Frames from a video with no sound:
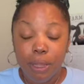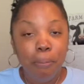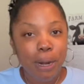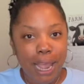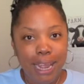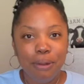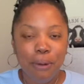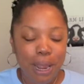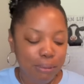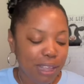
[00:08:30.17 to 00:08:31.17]
But I had the
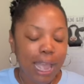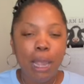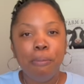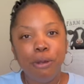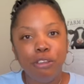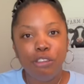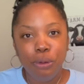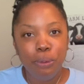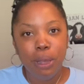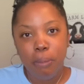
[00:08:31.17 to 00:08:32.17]
wipes. I had put
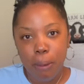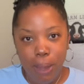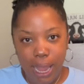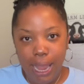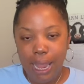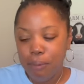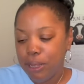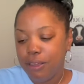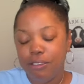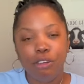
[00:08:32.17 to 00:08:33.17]
two in my bag
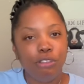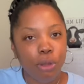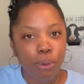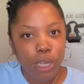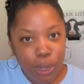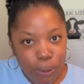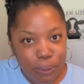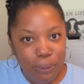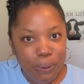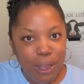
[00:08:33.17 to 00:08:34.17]
because they're so
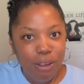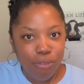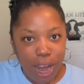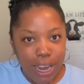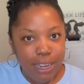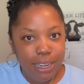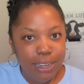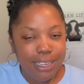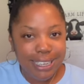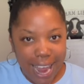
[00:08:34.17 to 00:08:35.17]
cute, right?
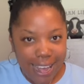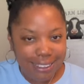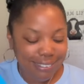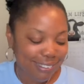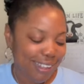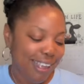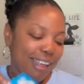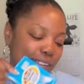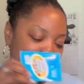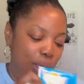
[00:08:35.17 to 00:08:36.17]
Yes.
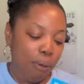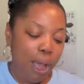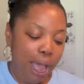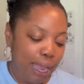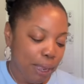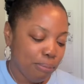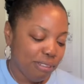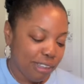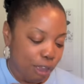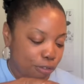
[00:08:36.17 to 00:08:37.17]
So I am
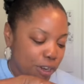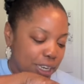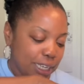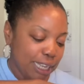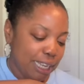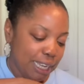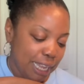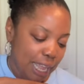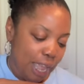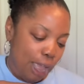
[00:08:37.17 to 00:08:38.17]
definitely
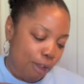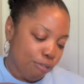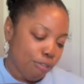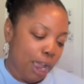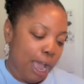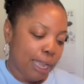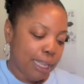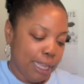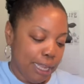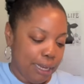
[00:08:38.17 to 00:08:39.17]

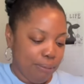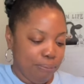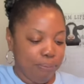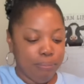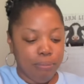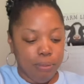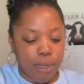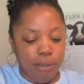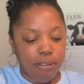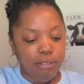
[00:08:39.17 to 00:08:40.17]
rocking
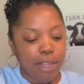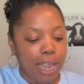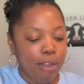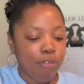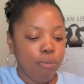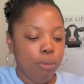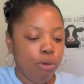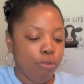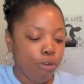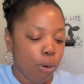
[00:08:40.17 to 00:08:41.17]
the stain
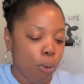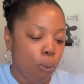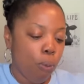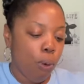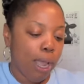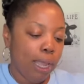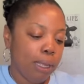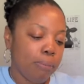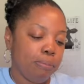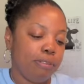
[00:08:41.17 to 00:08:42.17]
remover
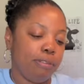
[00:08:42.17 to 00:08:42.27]
wipes.